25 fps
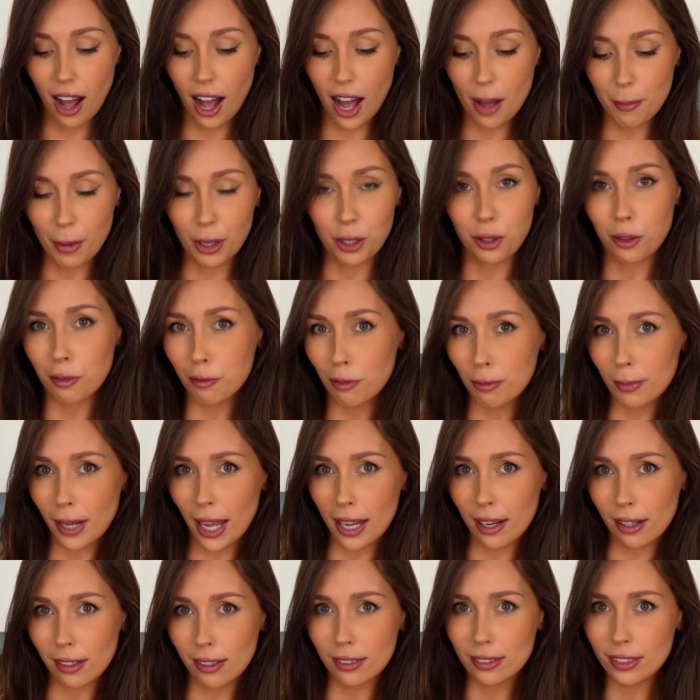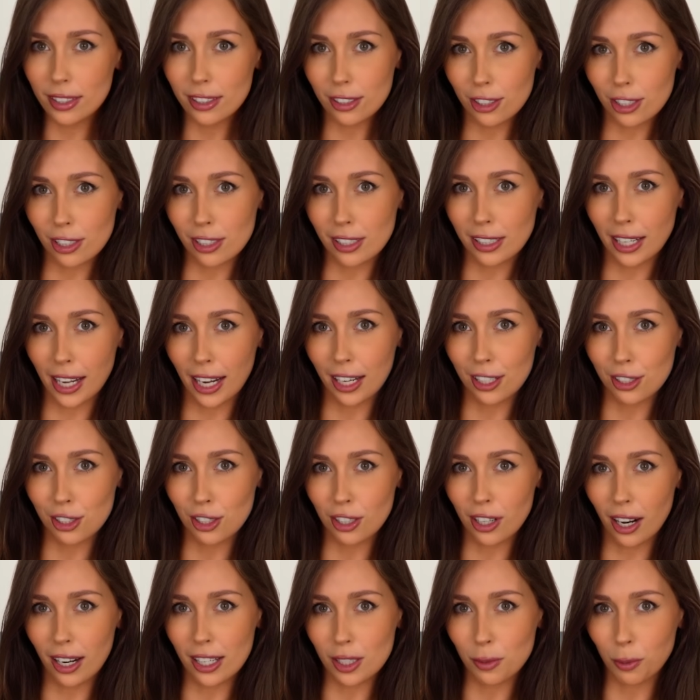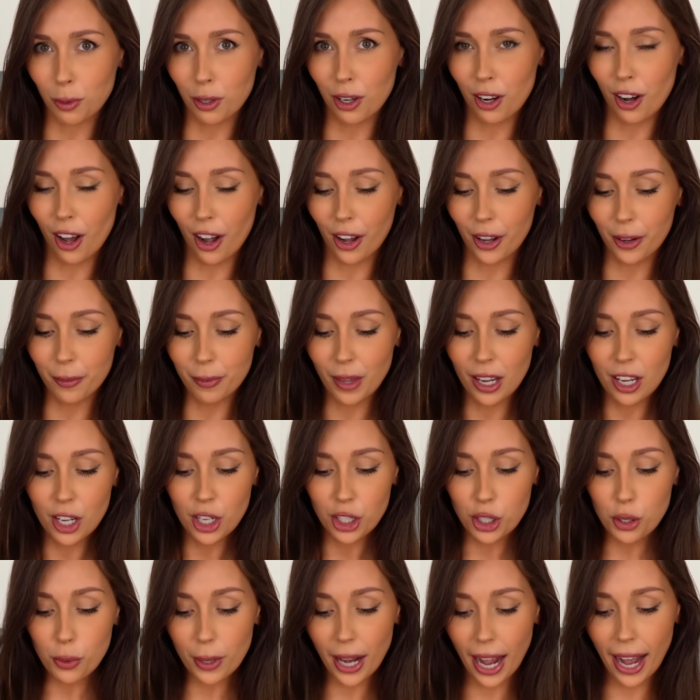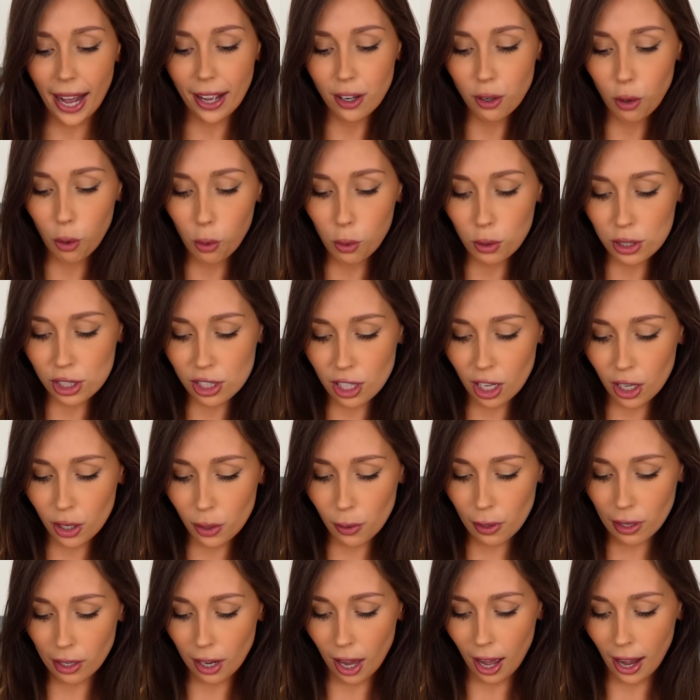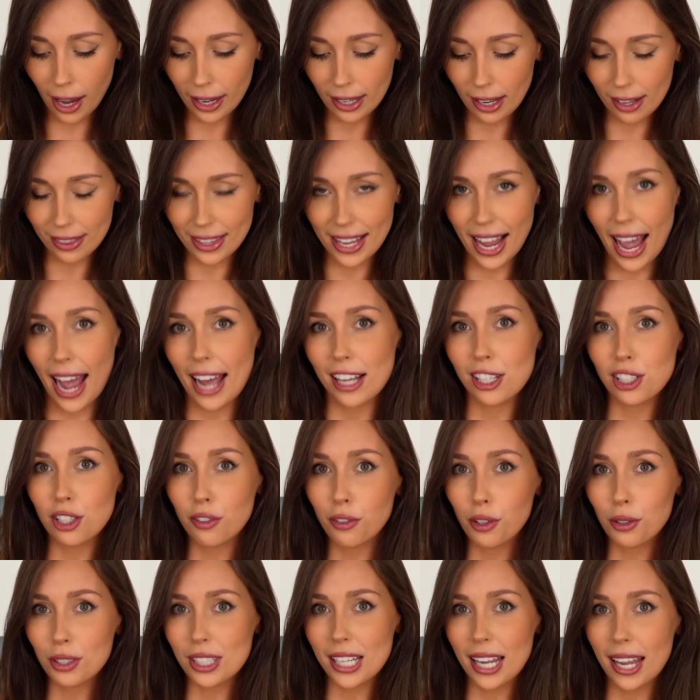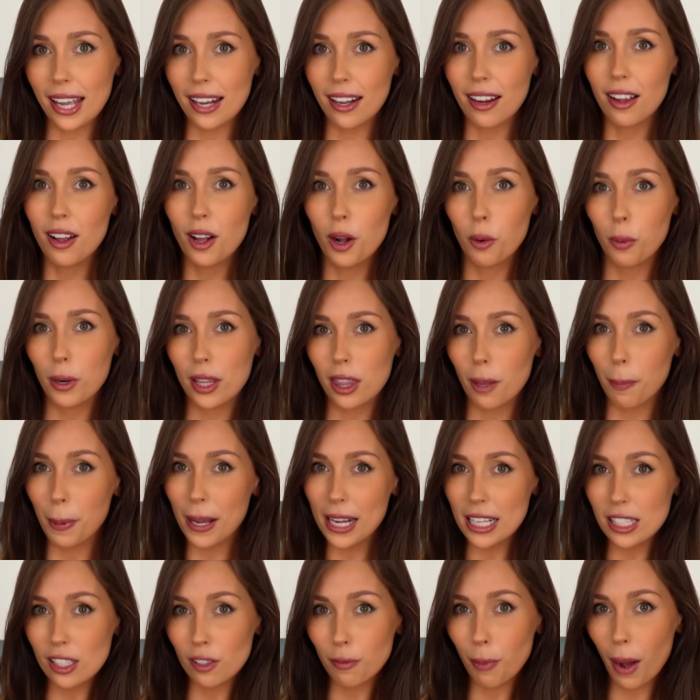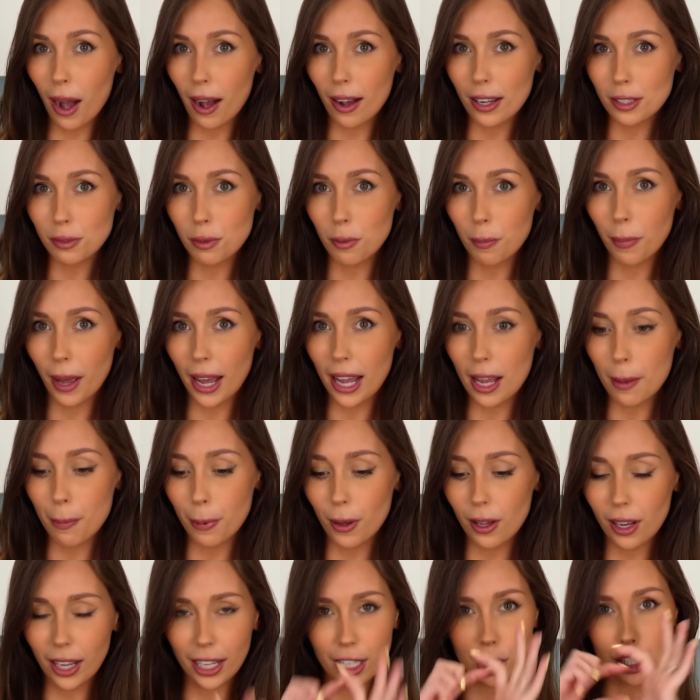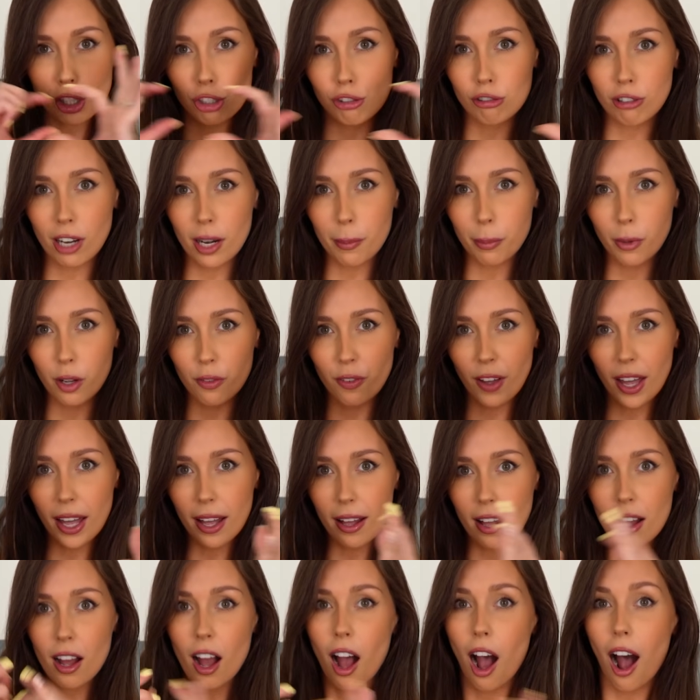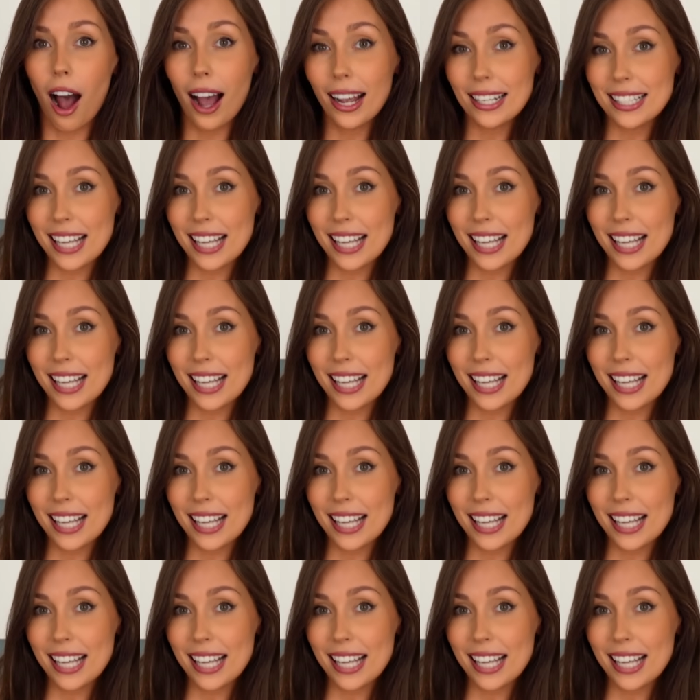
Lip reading: I got them from Lakeland, just in case you guys want to know. You can also line the edge of your tin with a piece of parchment paper, like a strip of it. I